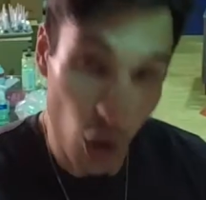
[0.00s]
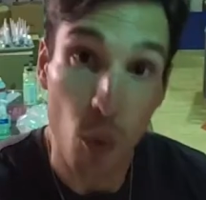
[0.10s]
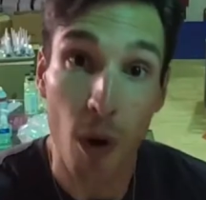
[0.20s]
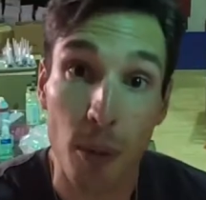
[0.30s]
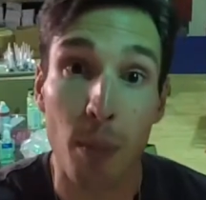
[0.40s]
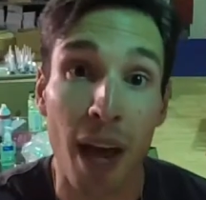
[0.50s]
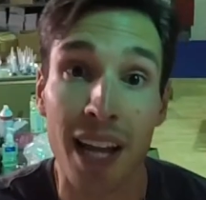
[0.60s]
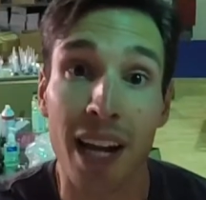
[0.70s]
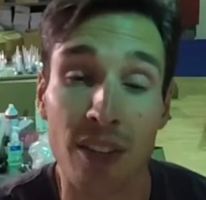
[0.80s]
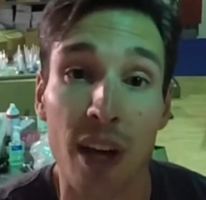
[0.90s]
you don't wanna be
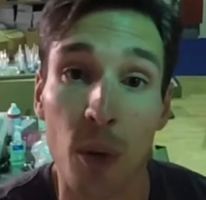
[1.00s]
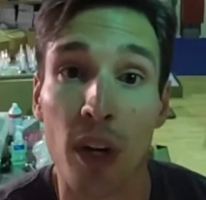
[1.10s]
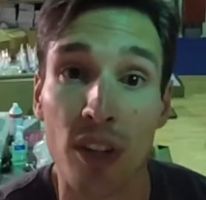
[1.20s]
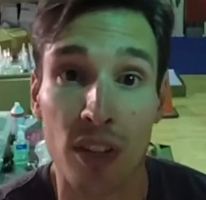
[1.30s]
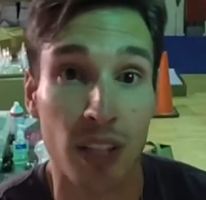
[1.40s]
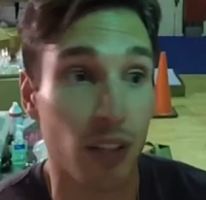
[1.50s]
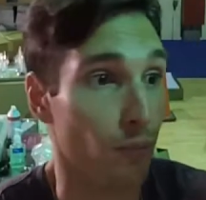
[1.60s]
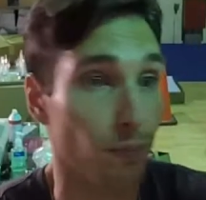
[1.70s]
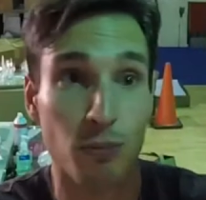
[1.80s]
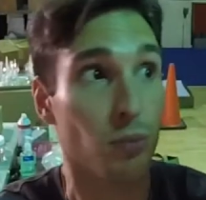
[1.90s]
banging out that whisk and then you're
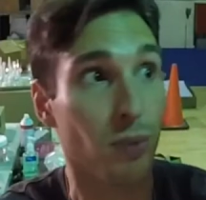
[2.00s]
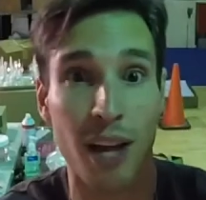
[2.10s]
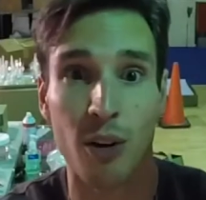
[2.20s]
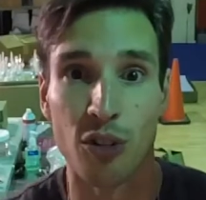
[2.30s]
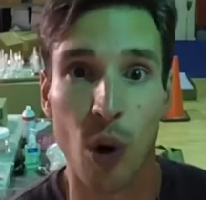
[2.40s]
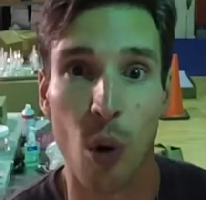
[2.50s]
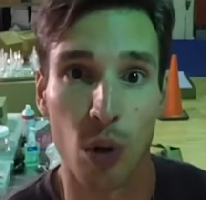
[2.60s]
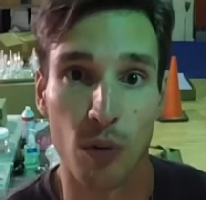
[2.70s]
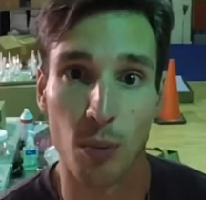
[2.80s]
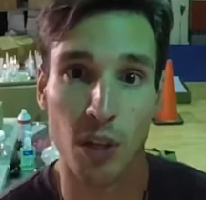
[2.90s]
splattering dough all over the